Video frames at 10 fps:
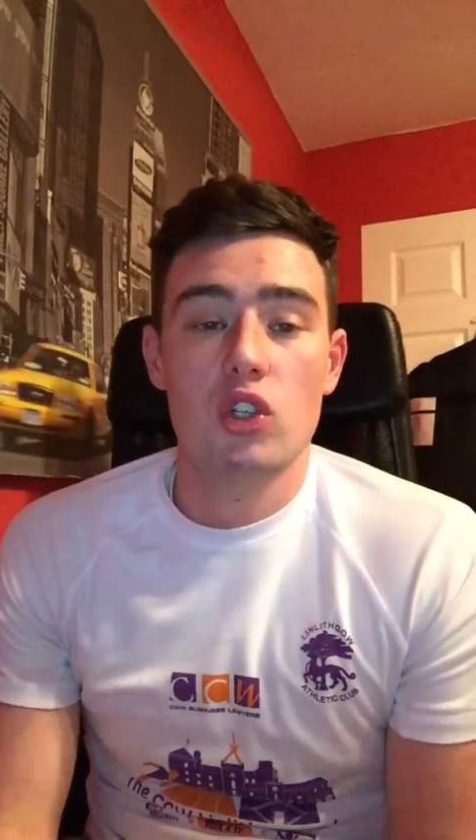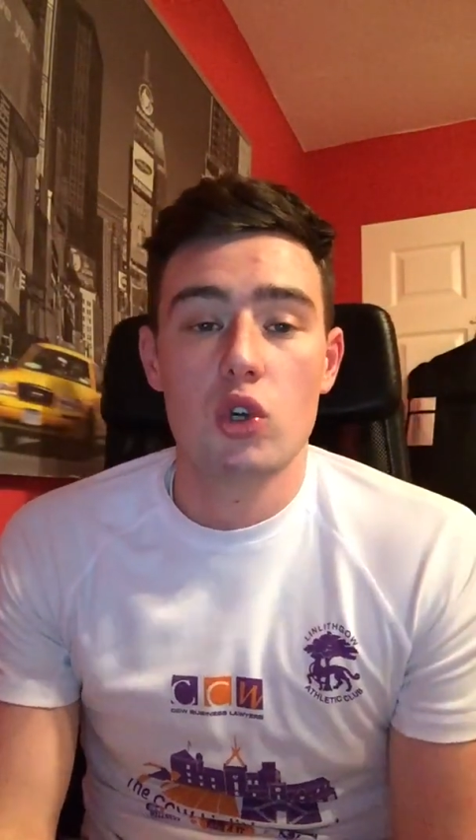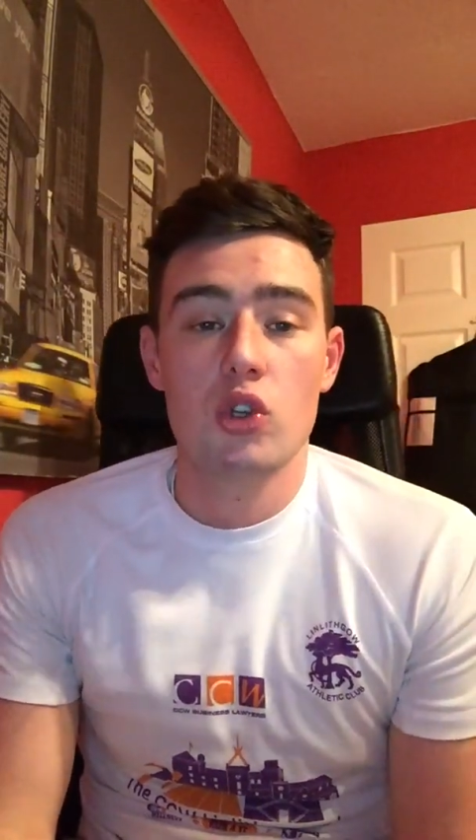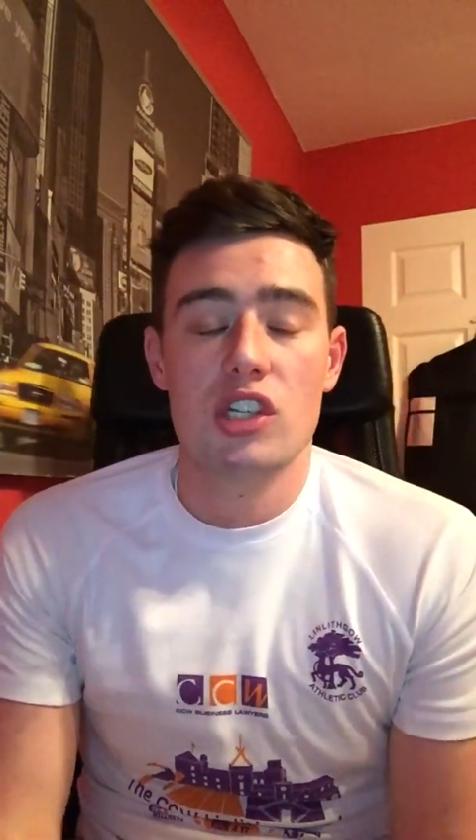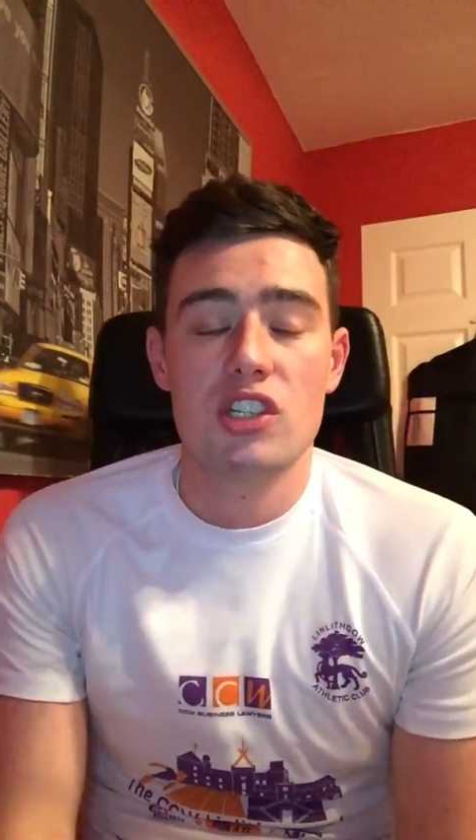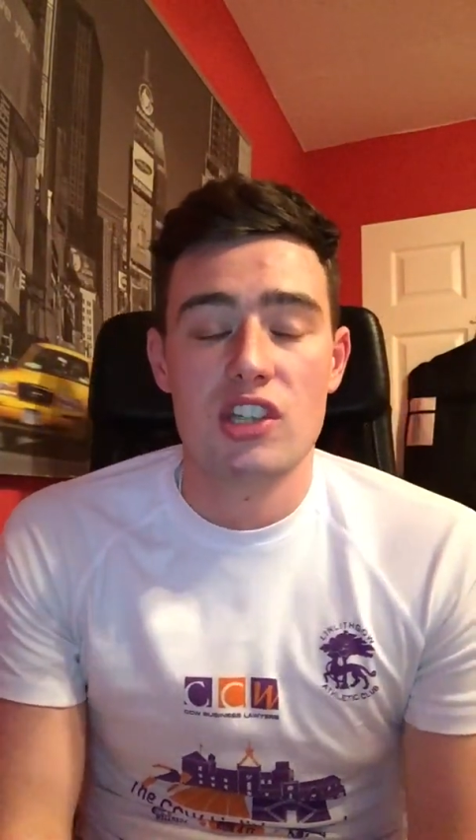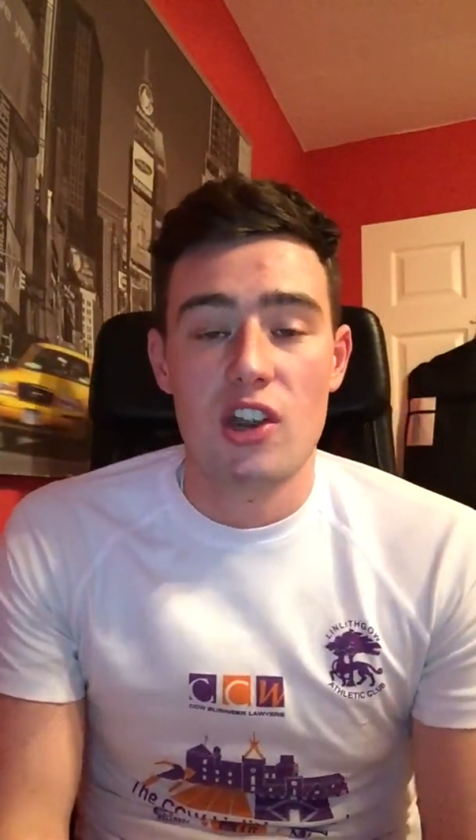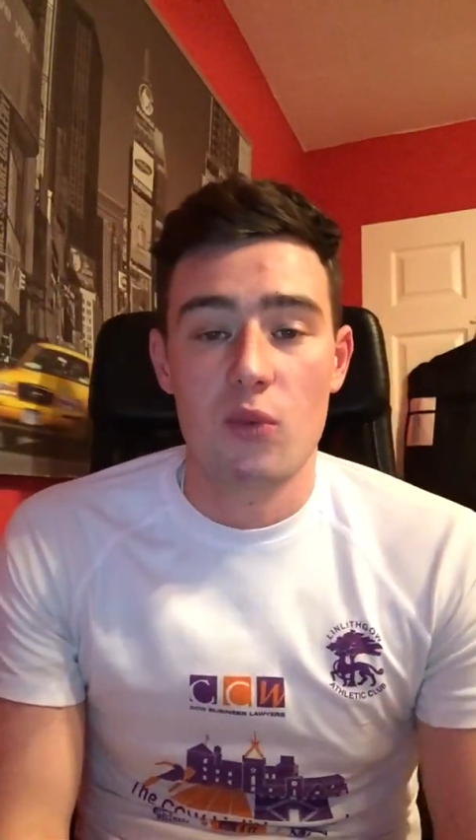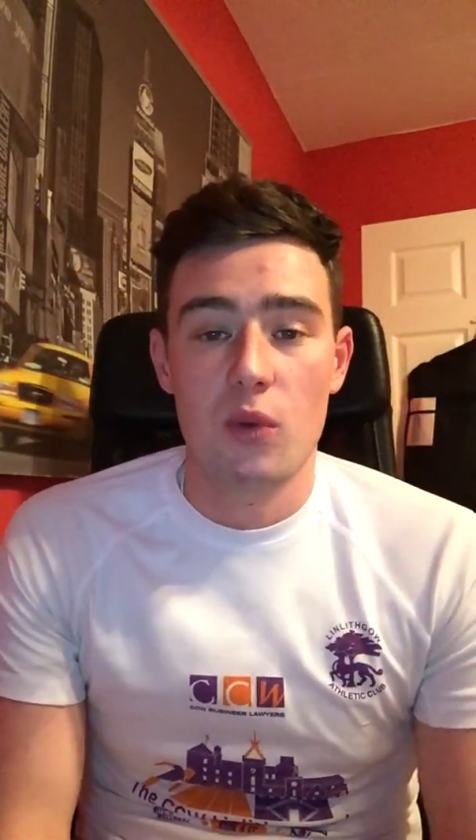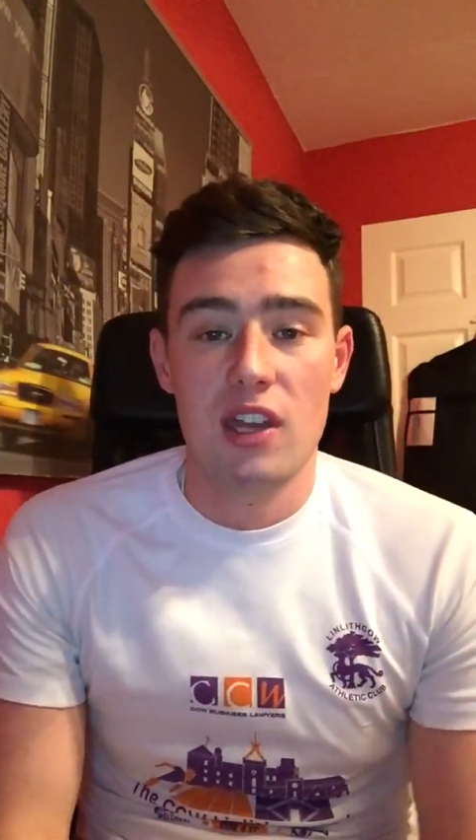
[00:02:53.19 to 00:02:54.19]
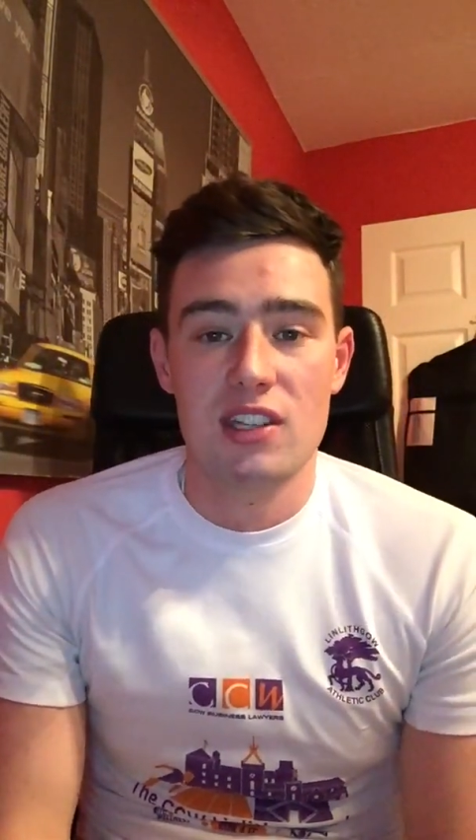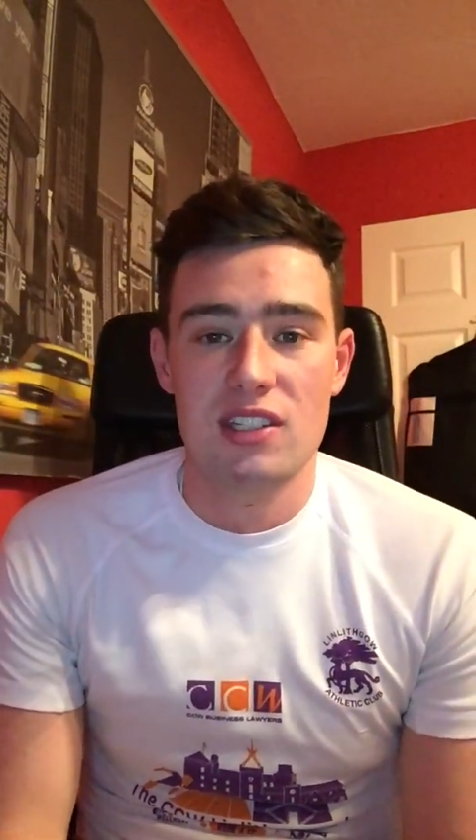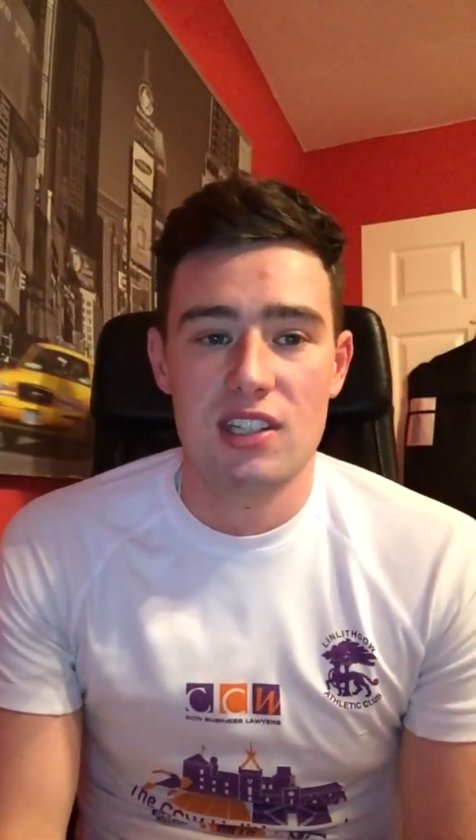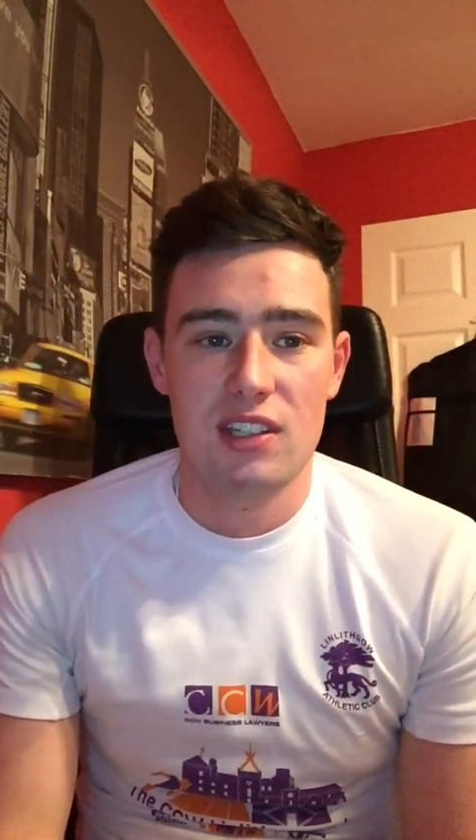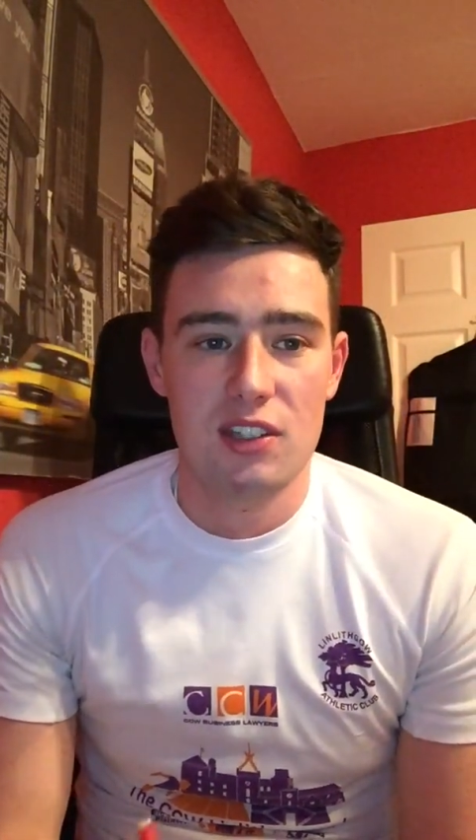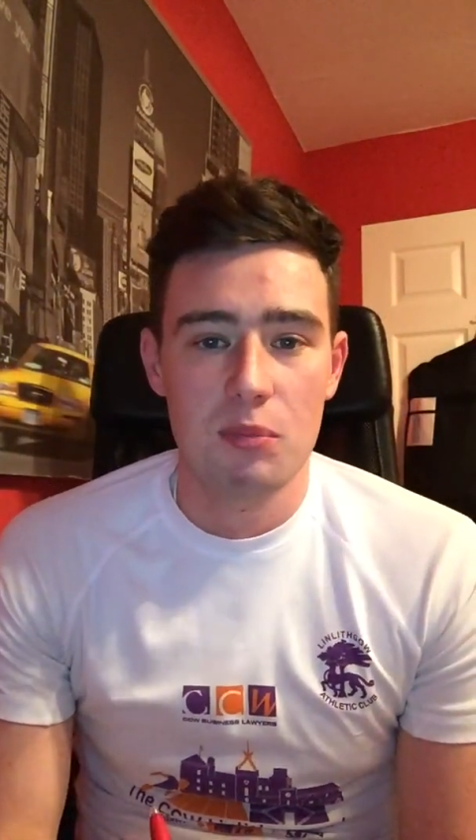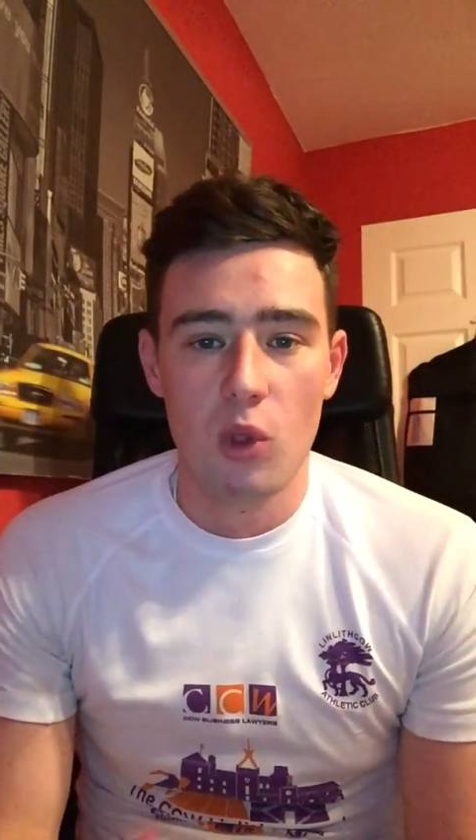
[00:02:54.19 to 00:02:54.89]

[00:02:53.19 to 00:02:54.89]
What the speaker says: use it in certain ways to